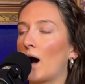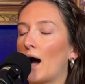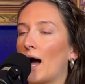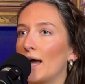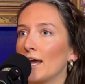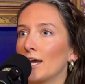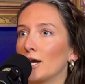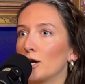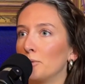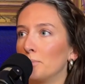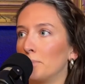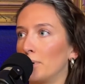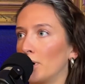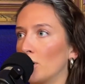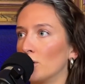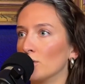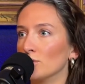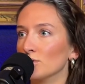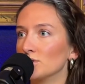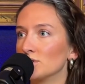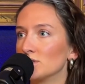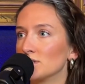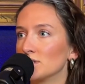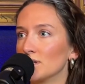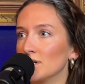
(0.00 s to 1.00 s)
I could
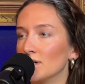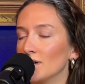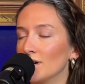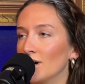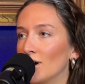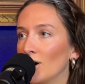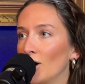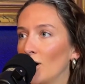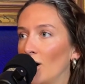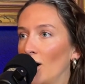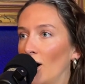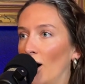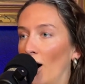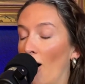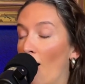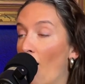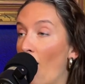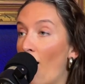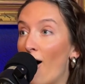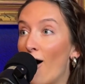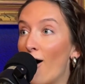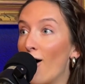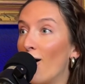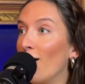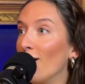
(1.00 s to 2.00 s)
post
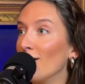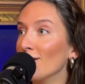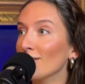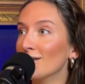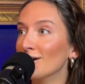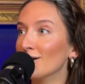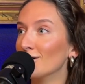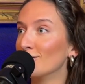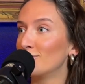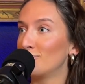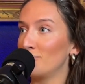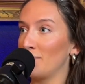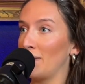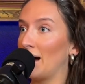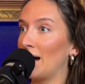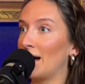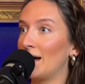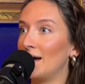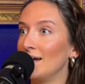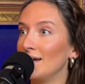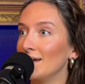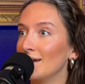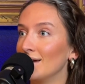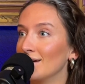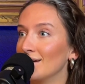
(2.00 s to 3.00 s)
all of
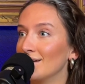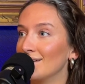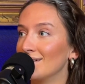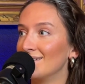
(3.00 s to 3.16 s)
my